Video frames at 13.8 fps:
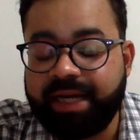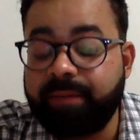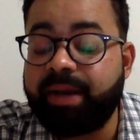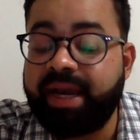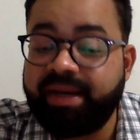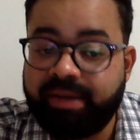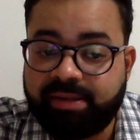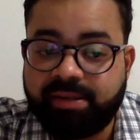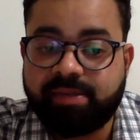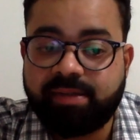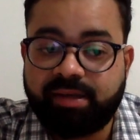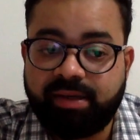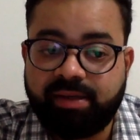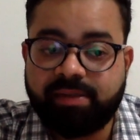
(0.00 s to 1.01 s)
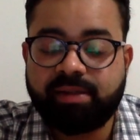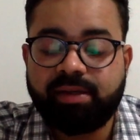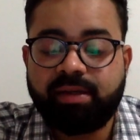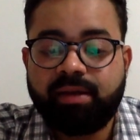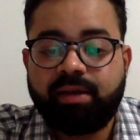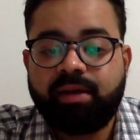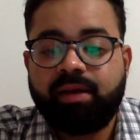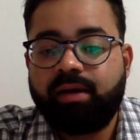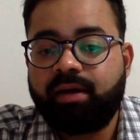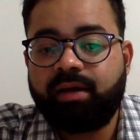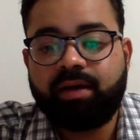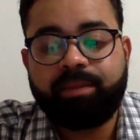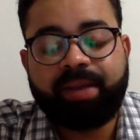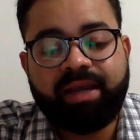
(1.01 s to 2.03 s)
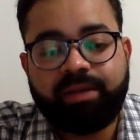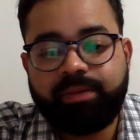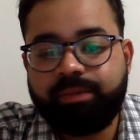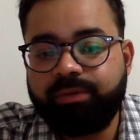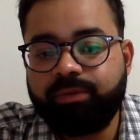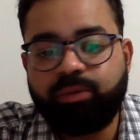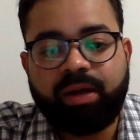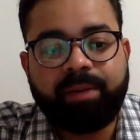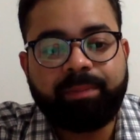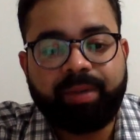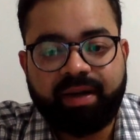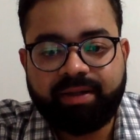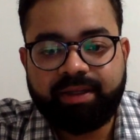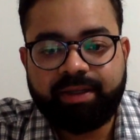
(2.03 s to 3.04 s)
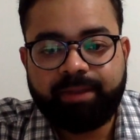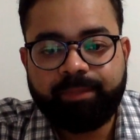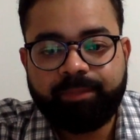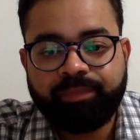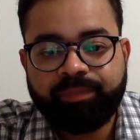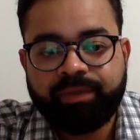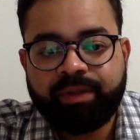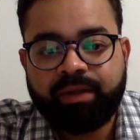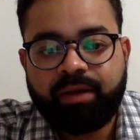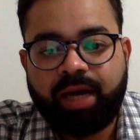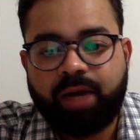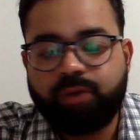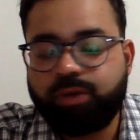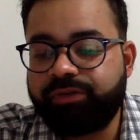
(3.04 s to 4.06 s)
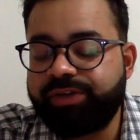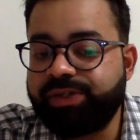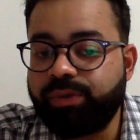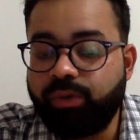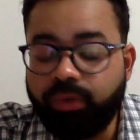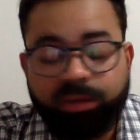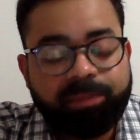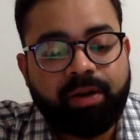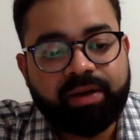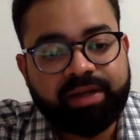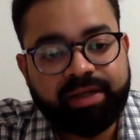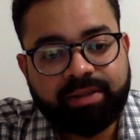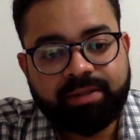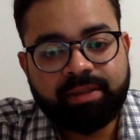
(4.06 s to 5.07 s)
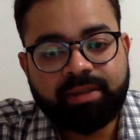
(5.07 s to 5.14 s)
by necessaries by one party out of his own pocket,